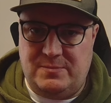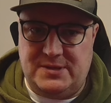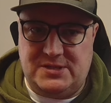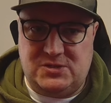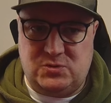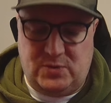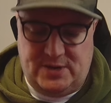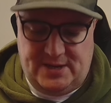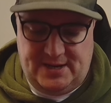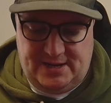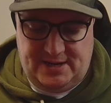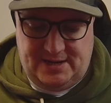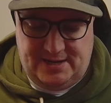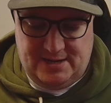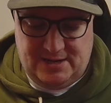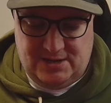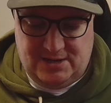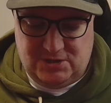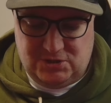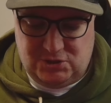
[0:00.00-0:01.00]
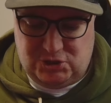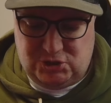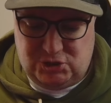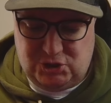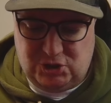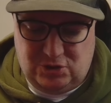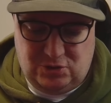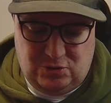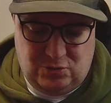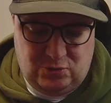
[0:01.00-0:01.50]
between
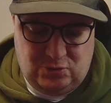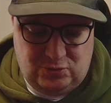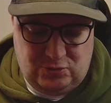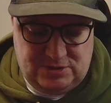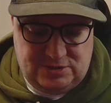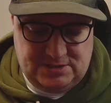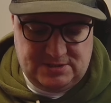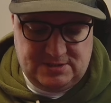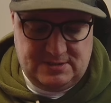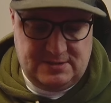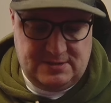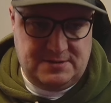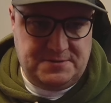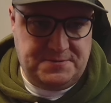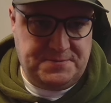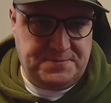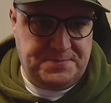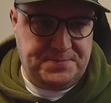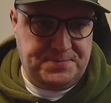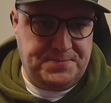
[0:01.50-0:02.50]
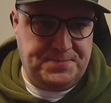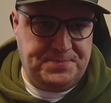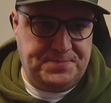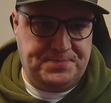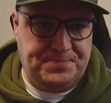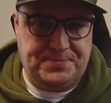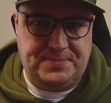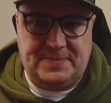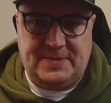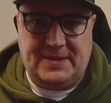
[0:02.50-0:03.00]
Toad
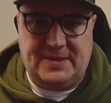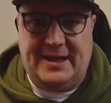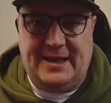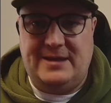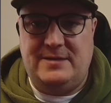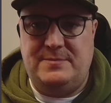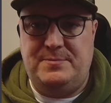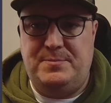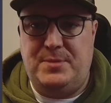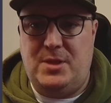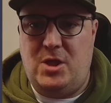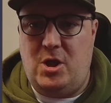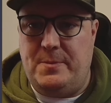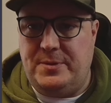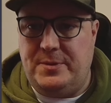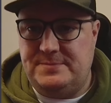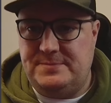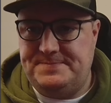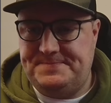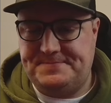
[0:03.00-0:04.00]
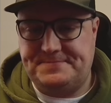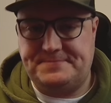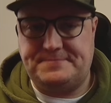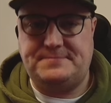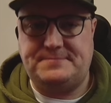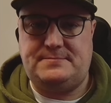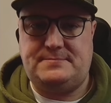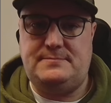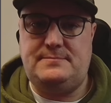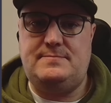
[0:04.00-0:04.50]
and Blob
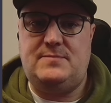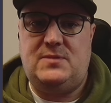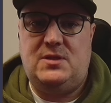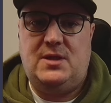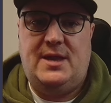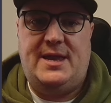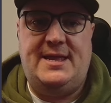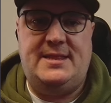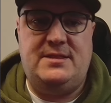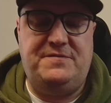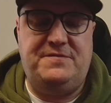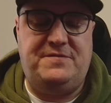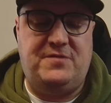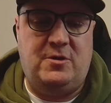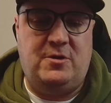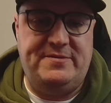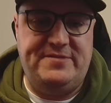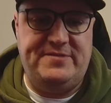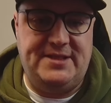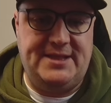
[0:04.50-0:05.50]
in the form